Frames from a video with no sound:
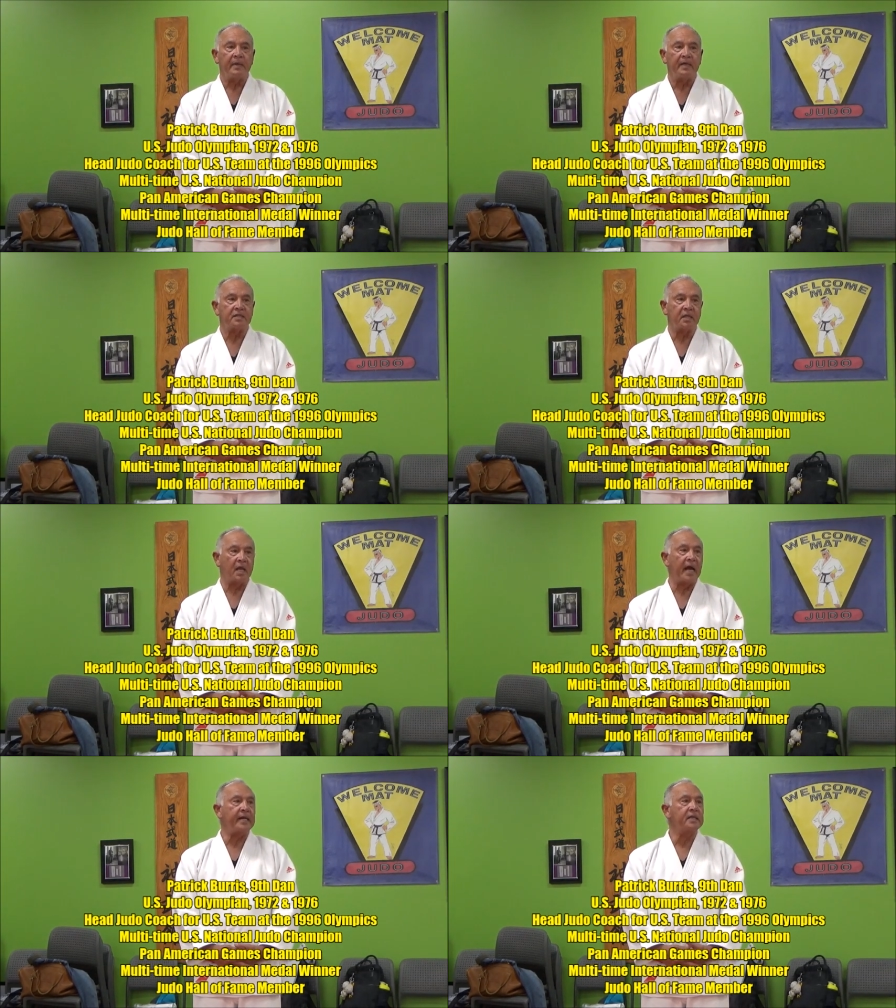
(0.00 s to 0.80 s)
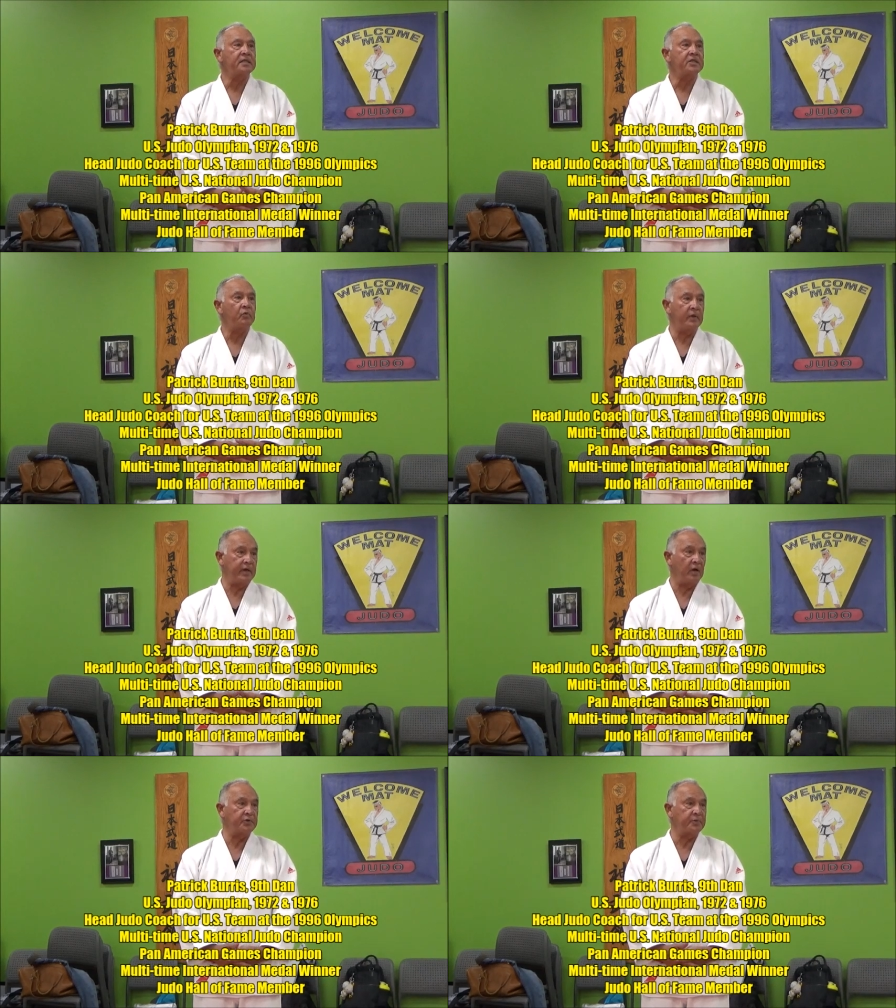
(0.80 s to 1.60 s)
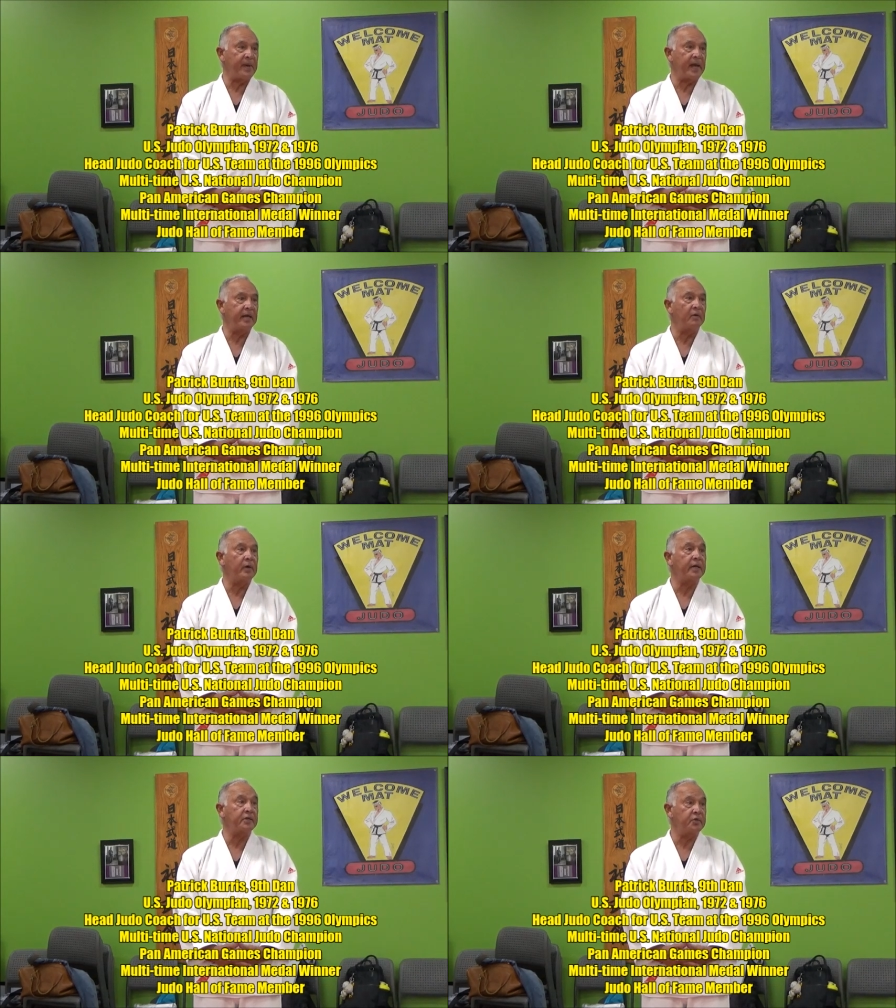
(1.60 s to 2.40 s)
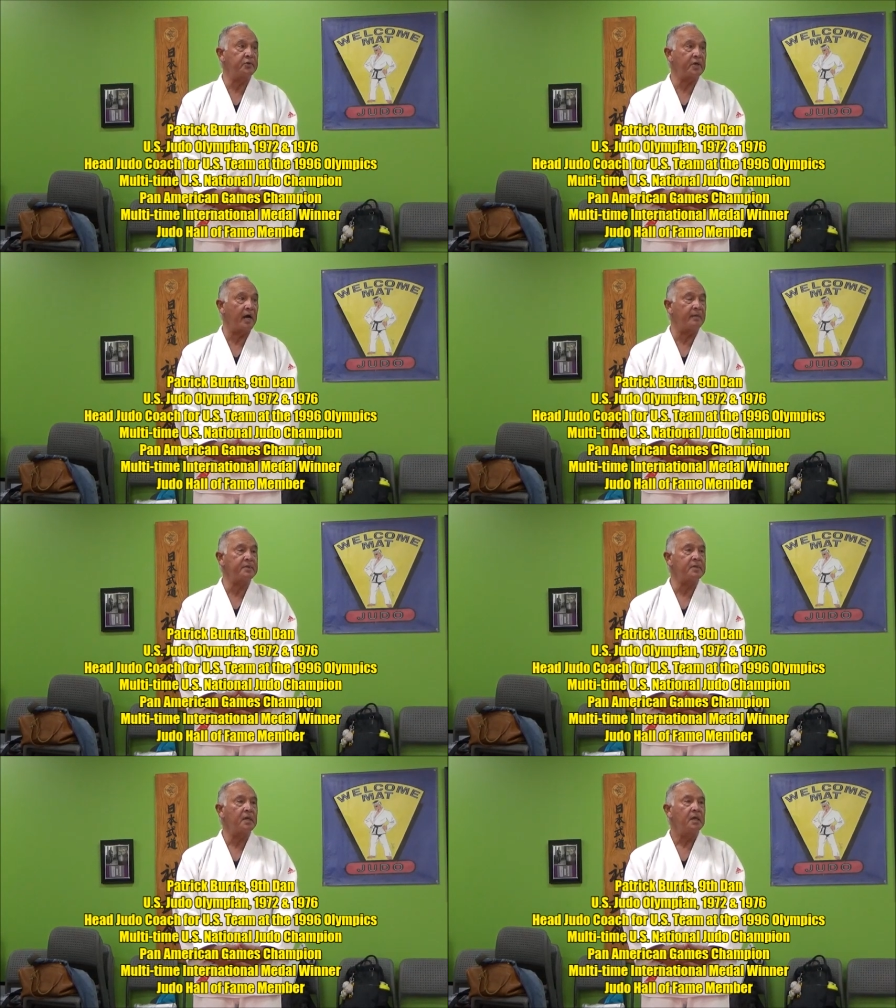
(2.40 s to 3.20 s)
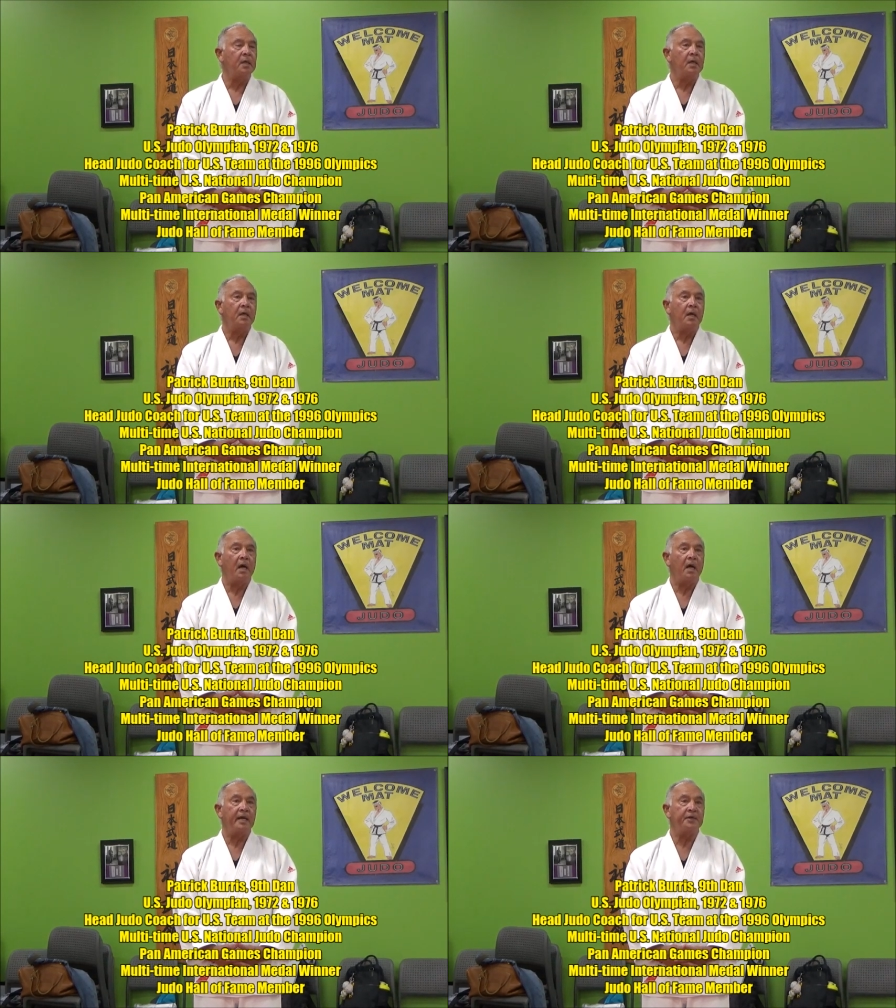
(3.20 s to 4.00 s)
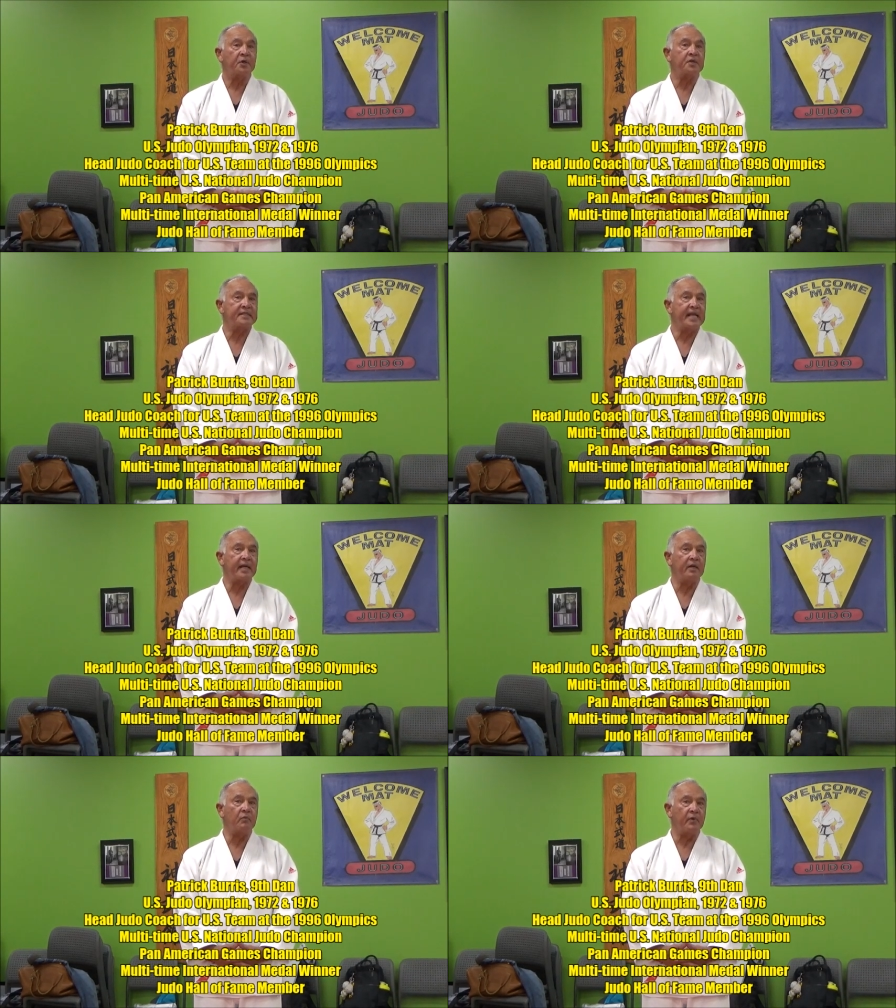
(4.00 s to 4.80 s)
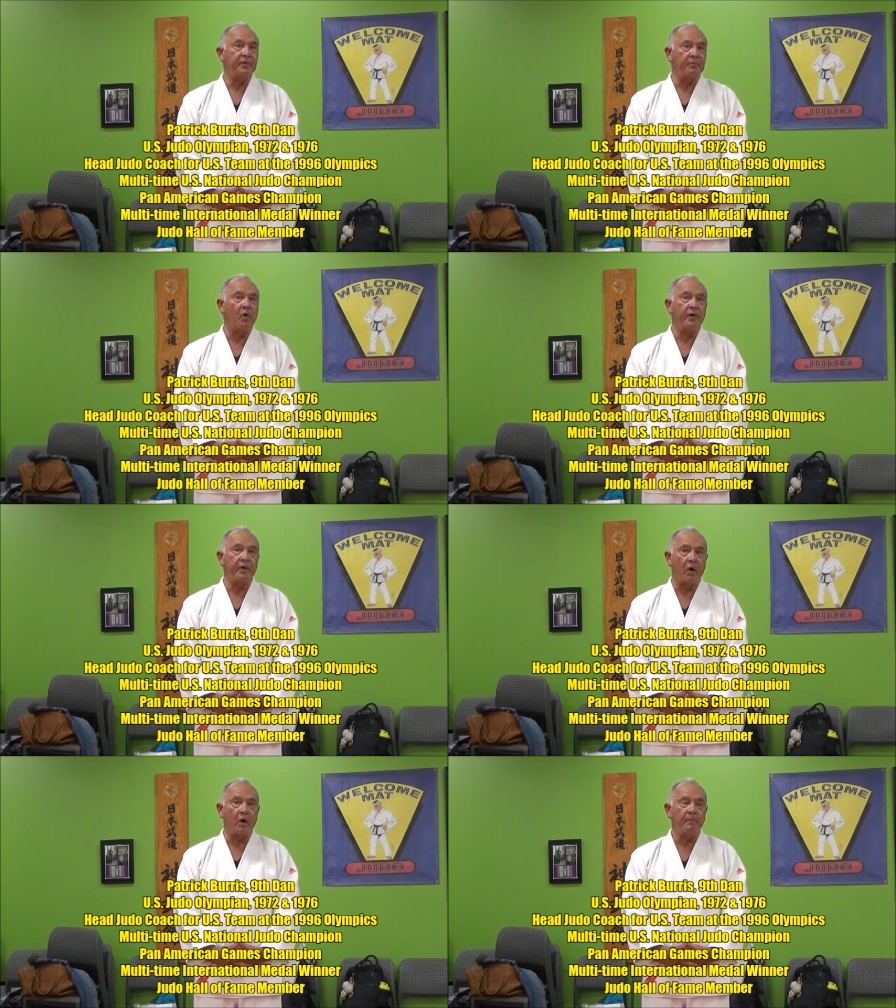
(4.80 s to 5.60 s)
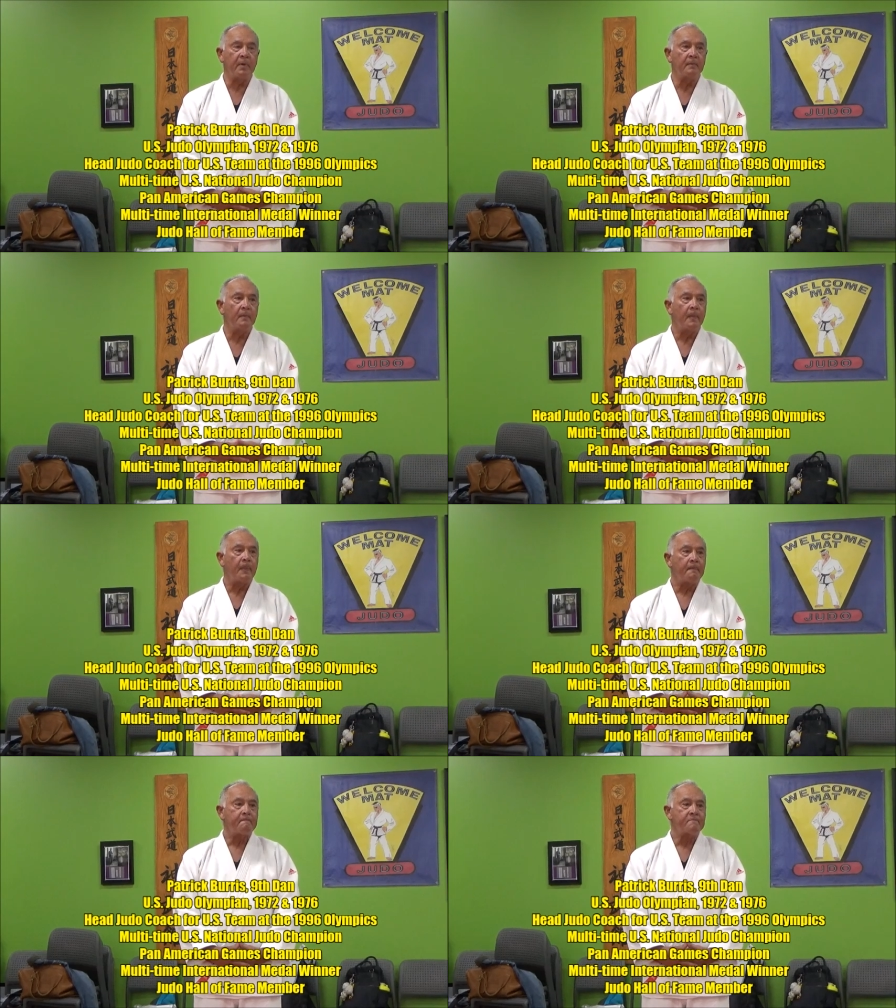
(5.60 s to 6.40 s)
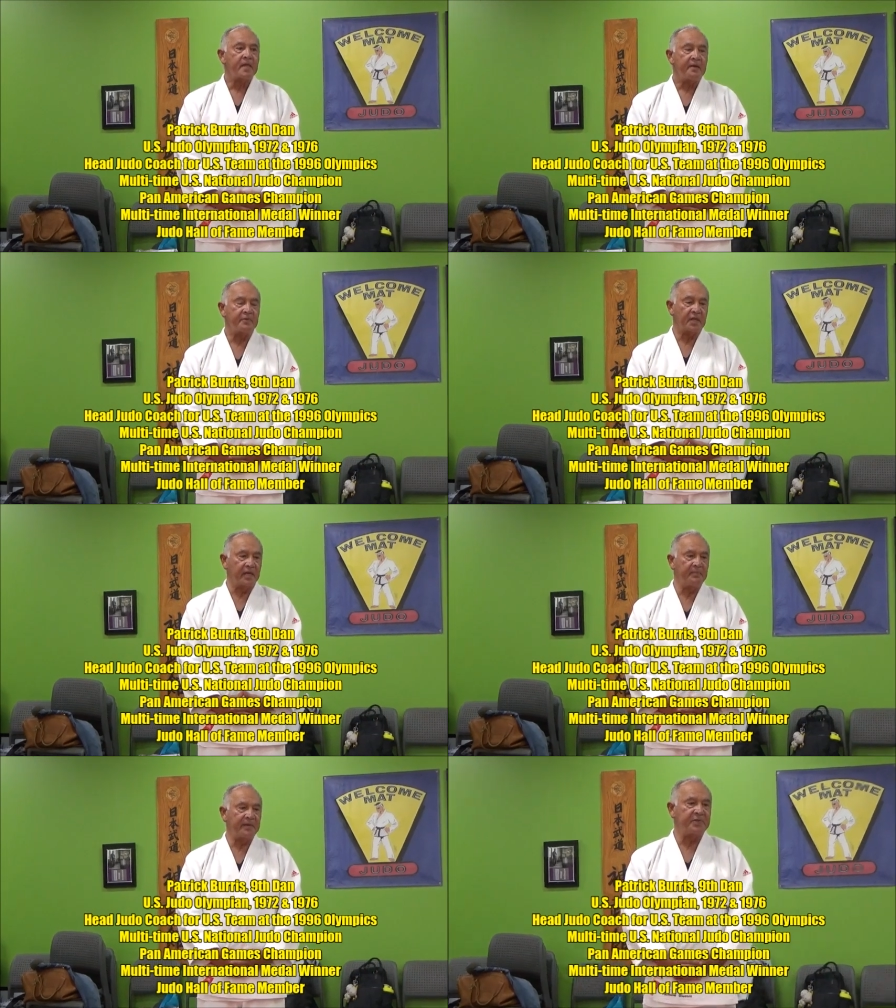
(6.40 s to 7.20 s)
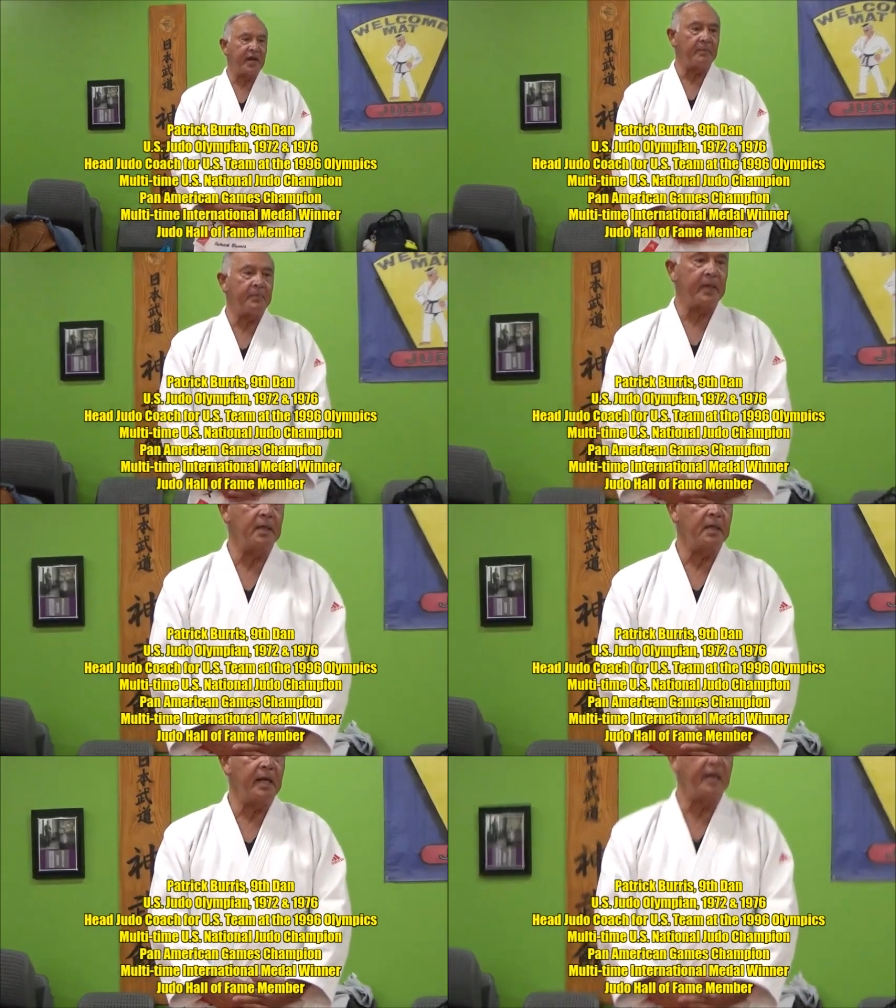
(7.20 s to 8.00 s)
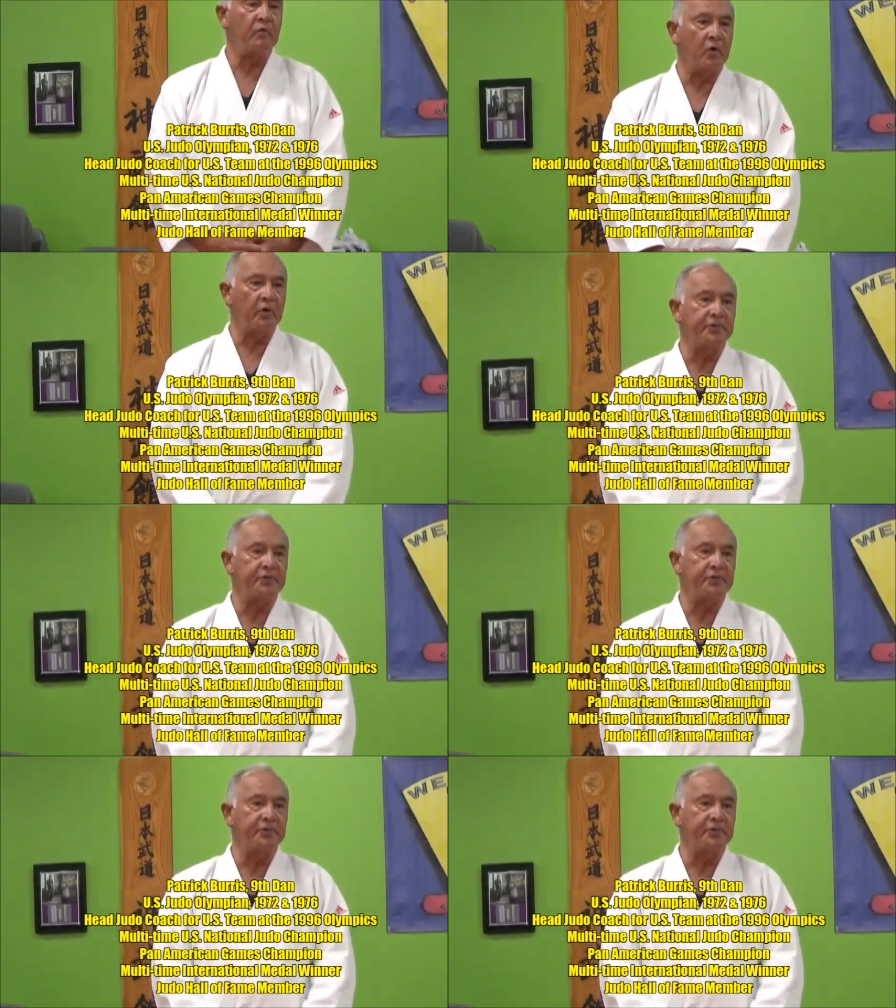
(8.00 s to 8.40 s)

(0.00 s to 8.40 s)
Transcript: He's the lightest to win the All Japan. He won it 2 times. He took second with a broken arm. He was Olympic champion and world